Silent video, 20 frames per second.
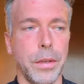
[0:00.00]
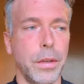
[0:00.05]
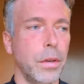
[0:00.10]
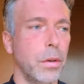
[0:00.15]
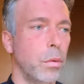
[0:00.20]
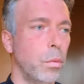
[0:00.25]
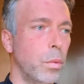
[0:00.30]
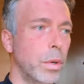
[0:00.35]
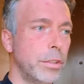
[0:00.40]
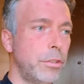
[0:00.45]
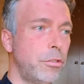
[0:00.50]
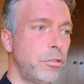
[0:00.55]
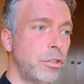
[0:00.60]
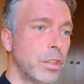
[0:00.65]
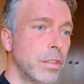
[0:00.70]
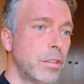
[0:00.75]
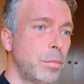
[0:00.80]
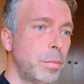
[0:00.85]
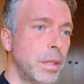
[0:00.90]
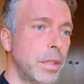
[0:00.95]
What's
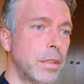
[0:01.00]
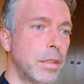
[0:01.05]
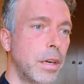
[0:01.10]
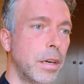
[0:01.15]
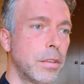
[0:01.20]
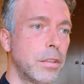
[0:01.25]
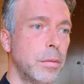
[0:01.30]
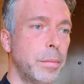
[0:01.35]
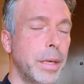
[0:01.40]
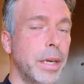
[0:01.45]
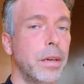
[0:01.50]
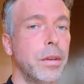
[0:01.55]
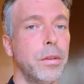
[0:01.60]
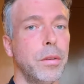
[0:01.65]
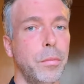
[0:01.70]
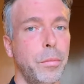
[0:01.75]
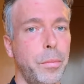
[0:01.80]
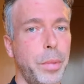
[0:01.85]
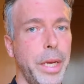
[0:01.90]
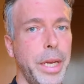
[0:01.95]
just been talked
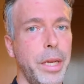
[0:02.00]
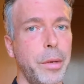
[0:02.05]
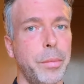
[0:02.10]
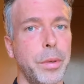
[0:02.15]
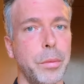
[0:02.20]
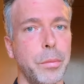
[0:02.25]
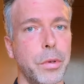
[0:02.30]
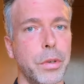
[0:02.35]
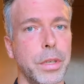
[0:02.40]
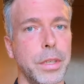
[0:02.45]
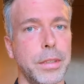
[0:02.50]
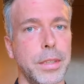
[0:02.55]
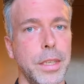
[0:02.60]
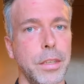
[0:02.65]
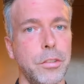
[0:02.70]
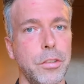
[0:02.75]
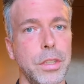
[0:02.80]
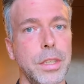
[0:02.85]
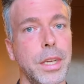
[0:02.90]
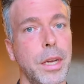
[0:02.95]
about, pay a bit more
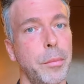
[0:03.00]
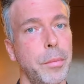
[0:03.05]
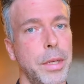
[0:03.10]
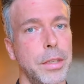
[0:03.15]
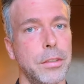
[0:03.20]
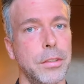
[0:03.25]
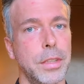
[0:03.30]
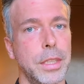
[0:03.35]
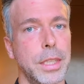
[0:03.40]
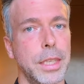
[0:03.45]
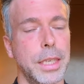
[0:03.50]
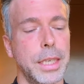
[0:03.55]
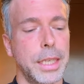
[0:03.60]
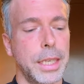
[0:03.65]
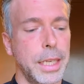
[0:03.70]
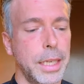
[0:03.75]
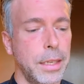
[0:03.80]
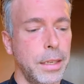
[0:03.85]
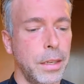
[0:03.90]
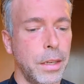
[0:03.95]
attention, I'm mentioning it
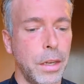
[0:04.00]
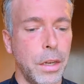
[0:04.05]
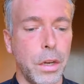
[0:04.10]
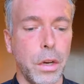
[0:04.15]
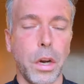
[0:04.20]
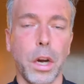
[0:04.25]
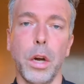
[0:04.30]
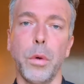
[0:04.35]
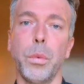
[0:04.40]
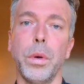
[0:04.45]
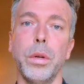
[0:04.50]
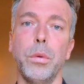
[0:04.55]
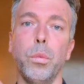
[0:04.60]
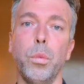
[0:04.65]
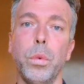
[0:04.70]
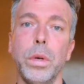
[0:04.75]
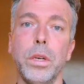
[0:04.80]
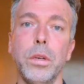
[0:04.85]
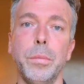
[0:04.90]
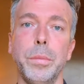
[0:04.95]
again, or what
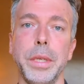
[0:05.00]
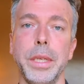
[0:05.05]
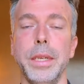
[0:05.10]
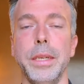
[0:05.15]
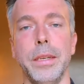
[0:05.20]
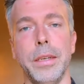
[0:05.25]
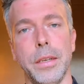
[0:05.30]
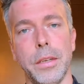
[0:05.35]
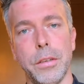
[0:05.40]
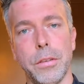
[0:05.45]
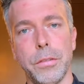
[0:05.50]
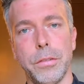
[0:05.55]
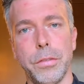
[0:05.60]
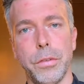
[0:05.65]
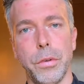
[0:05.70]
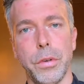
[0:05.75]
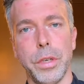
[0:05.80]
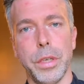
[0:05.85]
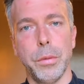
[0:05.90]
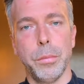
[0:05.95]
will be
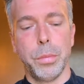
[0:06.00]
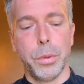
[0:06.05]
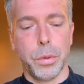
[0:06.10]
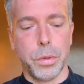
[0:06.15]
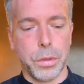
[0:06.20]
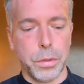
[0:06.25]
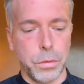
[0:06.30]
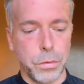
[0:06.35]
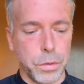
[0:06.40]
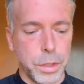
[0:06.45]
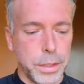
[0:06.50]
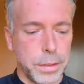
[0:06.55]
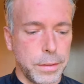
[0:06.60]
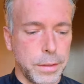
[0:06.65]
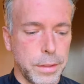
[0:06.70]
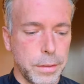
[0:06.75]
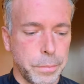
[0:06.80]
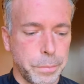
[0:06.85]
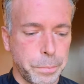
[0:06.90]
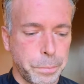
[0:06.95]
for an important
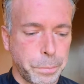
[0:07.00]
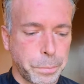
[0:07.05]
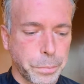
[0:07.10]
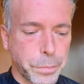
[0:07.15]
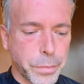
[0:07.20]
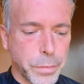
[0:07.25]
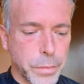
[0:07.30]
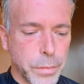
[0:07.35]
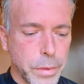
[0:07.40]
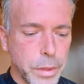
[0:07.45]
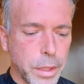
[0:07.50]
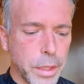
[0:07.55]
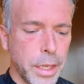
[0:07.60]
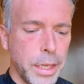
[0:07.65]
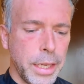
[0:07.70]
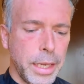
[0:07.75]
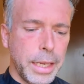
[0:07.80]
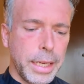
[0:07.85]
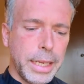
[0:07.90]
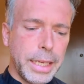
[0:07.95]
reason.
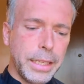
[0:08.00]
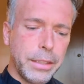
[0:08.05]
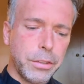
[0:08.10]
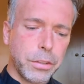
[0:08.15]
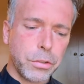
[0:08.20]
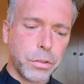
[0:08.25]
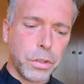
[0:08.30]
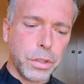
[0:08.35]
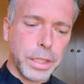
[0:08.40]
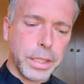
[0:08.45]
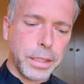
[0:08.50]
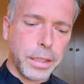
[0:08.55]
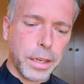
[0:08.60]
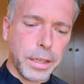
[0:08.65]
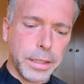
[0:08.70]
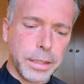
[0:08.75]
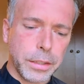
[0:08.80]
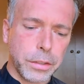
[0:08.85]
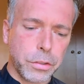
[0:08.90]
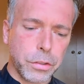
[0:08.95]
Integral and
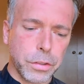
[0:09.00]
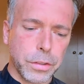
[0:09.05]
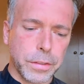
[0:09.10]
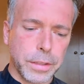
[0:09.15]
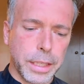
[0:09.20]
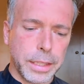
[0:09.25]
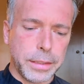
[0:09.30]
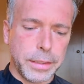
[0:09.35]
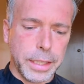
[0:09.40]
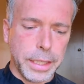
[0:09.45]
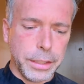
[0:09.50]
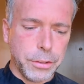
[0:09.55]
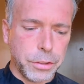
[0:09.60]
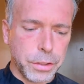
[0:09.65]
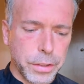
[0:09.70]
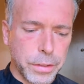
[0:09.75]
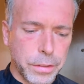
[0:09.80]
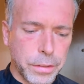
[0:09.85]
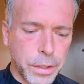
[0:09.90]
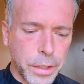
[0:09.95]
non-integral
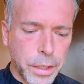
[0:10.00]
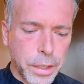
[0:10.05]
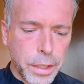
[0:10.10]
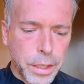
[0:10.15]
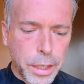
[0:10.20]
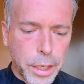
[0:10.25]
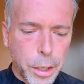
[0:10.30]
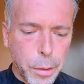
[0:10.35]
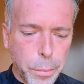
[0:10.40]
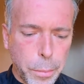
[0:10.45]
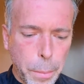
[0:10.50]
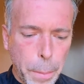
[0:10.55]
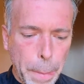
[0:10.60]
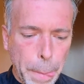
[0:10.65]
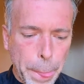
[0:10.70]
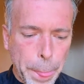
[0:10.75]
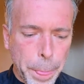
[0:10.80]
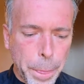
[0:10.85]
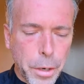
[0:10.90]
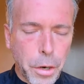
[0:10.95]
citations
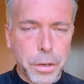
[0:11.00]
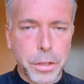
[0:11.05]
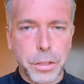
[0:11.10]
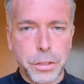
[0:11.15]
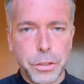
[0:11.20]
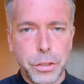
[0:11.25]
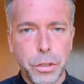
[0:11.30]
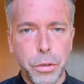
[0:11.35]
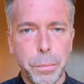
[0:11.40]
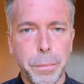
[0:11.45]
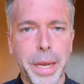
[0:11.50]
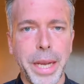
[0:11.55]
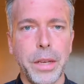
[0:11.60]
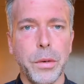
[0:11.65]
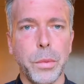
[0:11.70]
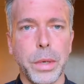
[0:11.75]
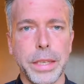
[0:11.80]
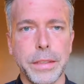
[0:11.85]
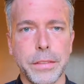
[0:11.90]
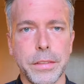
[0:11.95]
are the two
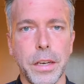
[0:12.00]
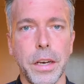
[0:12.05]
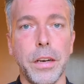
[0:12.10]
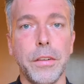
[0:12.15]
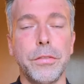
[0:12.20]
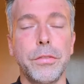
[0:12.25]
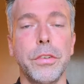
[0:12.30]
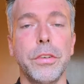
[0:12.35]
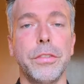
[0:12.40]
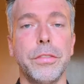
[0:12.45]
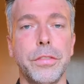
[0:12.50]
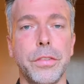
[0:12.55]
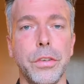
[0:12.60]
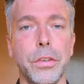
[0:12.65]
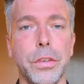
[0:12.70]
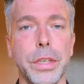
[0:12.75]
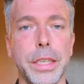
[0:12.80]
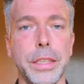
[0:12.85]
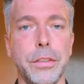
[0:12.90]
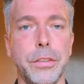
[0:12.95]
main ways of
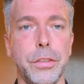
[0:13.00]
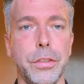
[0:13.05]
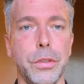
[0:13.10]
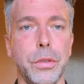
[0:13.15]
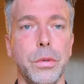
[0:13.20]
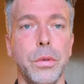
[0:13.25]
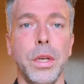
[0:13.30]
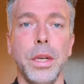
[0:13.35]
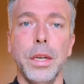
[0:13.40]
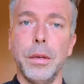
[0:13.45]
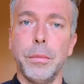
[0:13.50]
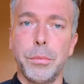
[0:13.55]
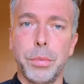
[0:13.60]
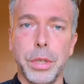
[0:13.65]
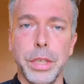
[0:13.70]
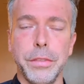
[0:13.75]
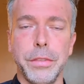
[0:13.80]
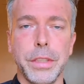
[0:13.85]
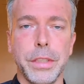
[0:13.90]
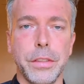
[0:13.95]
referring to
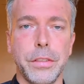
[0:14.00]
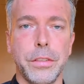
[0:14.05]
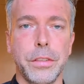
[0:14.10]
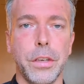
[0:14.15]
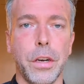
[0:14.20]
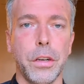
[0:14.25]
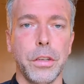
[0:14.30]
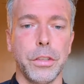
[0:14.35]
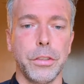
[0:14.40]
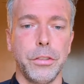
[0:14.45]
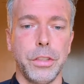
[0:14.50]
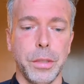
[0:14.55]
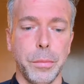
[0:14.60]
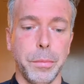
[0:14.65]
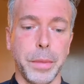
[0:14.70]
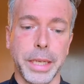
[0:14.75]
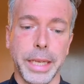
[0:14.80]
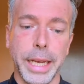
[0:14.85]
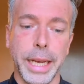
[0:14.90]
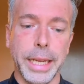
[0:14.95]
previous scholarship
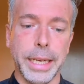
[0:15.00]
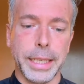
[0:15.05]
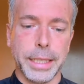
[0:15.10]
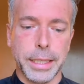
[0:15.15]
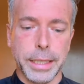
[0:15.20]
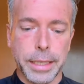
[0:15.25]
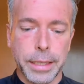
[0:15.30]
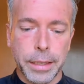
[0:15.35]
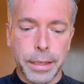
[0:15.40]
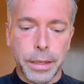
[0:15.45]
mechanically